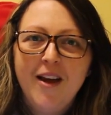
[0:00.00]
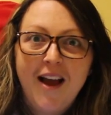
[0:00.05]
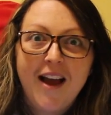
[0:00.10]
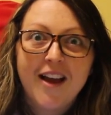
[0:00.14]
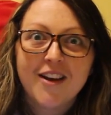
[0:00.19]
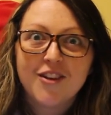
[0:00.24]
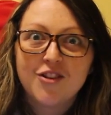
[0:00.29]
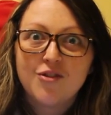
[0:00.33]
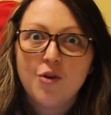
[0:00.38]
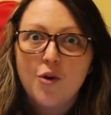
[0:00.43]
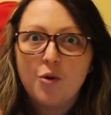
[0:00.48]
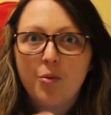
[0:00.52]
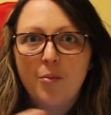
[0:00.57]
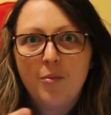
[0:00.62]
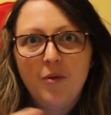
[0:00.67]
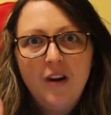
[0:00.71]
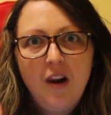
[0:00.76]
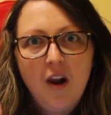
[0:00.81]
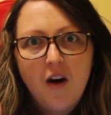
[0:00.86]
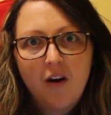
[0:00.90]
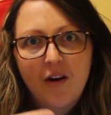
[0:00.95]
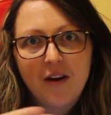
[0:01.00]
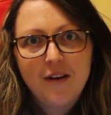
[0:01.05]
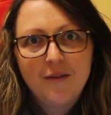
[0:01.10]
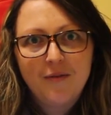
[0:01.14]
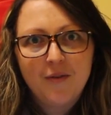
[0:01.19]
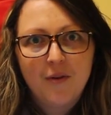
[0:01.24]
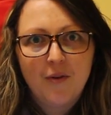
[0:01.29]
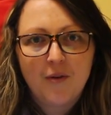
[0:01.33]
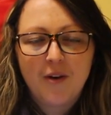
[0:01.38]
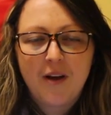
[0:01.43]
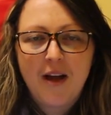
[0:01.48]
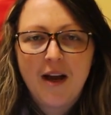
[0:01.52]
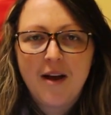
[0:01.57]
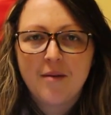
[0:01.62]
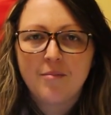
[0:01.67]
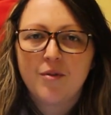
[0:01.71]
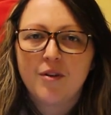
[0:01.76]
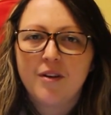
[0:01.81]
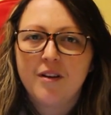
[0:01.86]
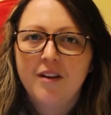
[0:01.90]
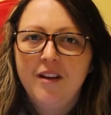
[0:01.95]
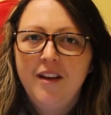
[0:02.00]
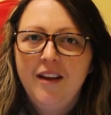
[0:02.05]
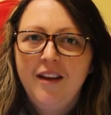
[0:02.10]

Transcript: as you're live on camera.